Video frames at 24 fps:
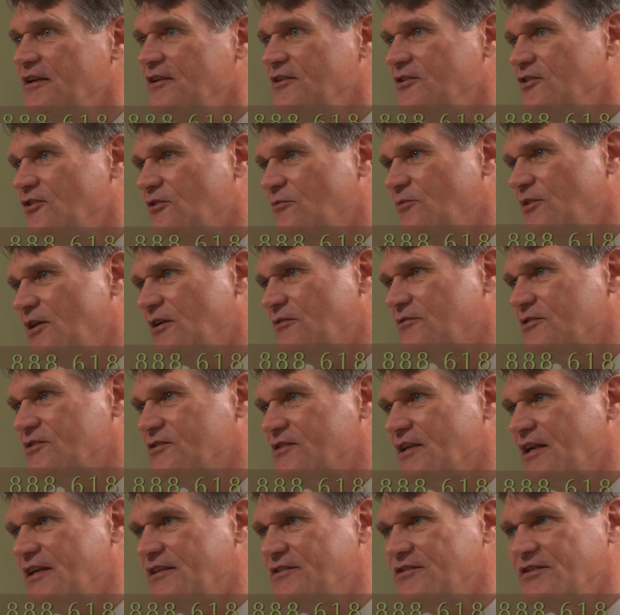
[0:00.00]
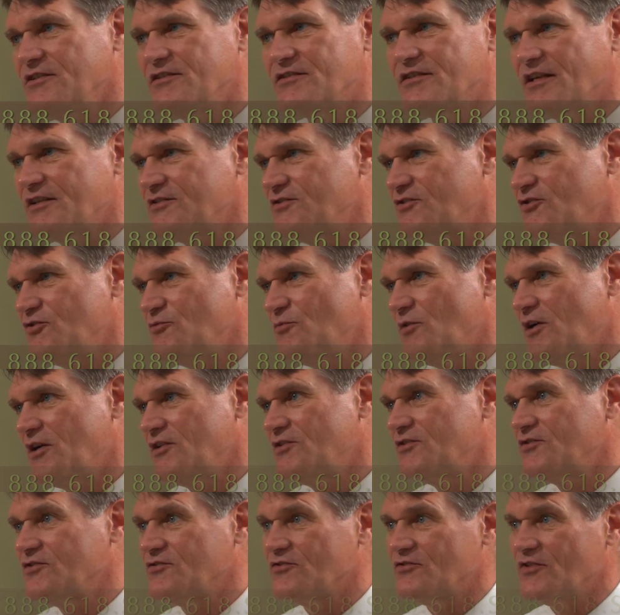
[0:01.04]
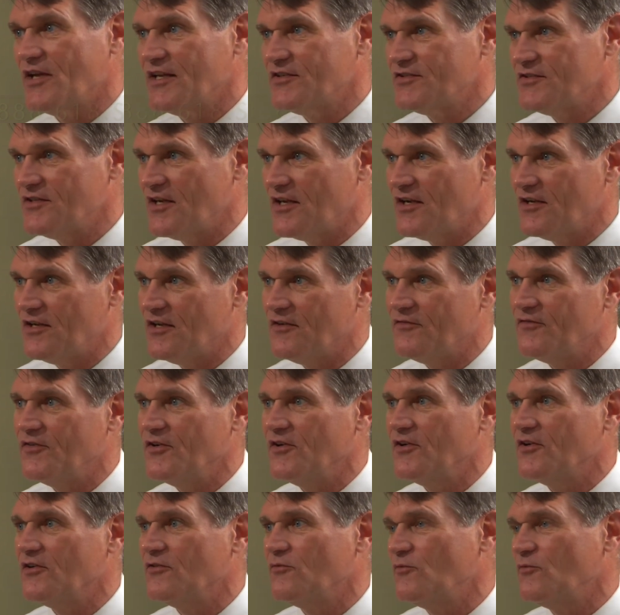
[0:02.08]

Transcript: You'll be able to say, geez, that's too much, or that's not enough here.